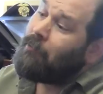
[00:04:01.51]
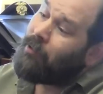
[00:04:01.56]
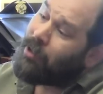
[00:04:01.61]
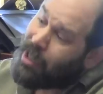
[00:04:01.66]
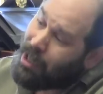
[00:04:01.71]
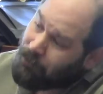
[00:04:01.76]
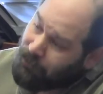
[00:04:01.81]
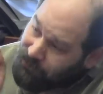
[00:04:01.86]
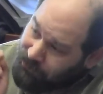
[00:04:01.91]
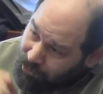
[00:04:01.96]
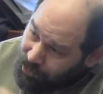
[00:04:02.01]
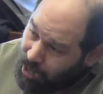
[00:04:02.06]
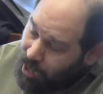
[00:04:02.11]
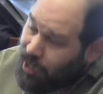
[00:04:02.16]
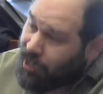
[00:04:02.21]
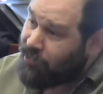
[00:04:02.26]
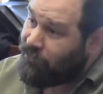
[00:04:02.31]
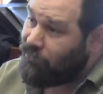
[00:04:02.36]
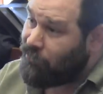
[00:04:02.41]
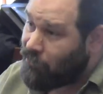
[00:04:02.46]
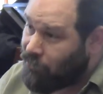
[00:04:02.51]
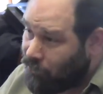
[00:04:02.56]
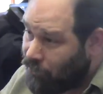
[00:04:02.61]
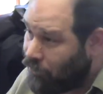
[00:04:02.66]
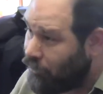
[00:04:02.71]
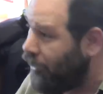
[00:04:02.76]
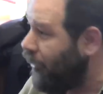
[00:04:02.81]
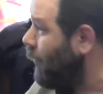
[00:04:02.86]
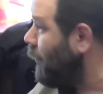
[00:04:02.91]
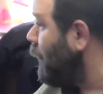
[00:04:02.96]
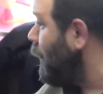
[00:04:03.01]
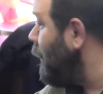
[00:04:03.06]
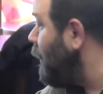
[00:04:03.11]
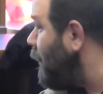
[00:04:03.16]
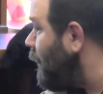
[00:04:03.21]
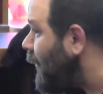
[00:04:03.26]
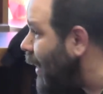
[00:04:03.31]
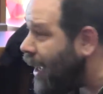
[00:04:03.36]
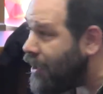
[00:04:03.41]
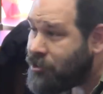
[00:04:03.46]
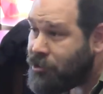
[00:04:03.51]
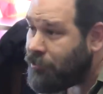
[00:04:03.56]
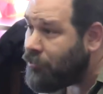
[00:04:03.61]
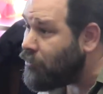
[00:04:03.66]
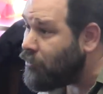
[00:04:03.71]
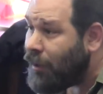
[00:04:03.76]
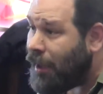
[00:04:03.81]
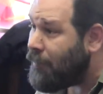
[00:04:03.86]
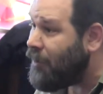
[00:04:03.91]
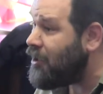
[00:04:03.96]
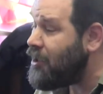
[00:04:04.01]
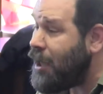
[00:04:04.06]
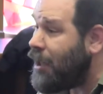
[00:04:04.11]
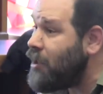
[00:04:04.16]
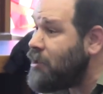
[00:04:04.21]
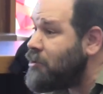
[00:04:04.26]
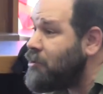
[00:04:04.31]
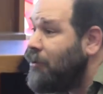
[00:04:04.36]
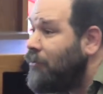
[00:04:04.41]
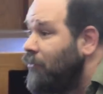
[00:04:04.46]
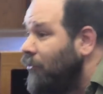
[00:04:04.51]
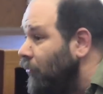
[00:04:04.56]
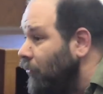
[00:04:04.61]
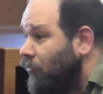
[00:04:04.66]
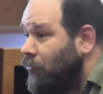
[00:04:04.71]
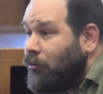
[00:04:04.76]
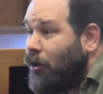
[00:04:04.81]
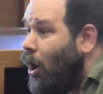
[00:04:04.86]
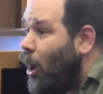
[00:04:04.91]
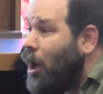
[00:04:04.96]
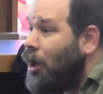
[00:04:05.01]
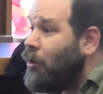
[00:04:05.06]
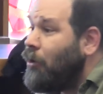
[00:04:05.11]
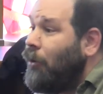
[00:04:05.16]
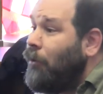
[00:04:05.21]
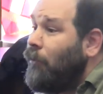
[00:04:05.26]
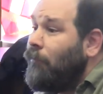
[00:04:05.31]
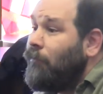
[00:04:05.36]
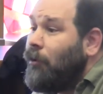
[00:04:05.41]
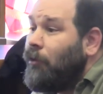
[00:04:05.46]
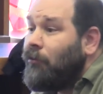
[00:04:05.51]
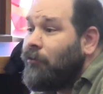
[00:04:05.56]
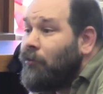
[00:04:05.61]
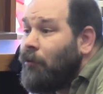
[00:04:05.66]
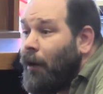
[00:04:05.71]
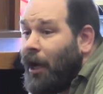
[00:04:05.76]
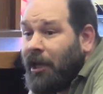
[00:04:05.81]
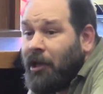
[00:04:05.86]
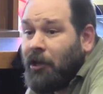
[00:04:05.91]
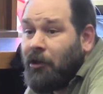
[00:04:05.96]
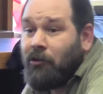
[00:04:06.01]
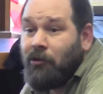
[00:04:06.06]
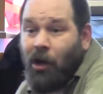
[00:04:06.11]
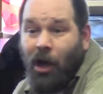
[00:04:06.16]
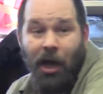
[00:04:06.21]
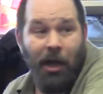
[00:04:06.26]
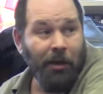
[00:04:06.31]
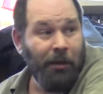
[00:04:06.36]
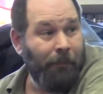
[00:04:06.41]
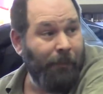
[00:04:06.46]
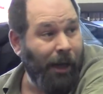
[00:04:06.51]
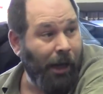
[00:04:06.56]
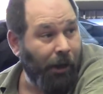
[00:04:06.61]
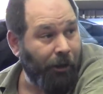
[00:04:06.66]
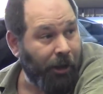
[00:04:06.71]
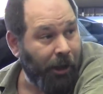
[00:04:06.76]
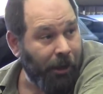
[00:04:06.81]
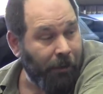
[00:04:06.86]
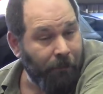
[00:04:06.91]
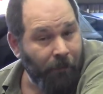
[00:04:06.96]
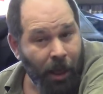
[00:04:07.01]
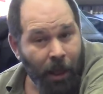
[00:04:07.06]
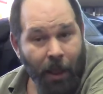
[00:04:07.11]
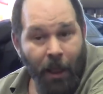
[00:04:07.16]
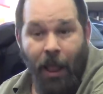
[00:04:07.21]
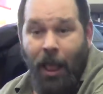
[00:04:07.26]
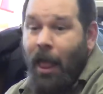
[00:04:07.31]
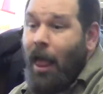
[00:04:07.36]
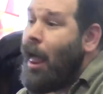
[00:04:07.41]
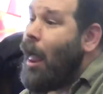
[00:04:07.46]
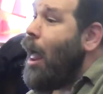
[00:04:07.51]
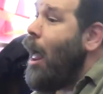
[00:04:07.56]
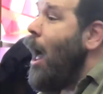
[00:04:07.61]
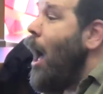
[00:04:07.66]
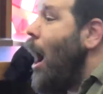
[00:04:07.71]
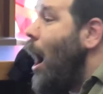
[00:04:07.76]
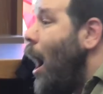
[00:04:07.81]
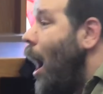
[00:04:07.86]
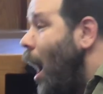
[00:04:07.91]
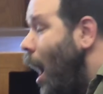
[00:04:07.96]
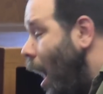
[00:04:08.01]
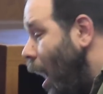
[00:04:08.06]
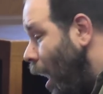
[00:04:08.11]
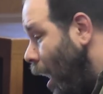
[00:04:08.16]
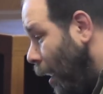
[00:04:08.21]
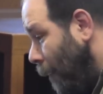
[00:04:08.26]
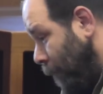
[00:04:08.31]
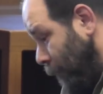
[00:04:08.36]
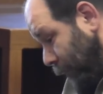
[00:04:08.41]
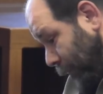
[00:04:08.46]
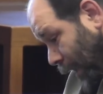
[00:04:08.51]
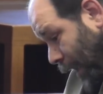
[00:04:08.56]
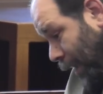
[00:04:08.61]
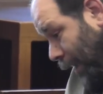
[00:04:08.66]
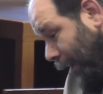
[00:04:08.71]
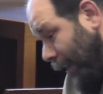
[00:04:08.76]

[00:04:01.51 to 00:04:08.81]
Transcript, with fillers: when I was in high school, and the statute of limitations is long over, so I can talk about it. Um,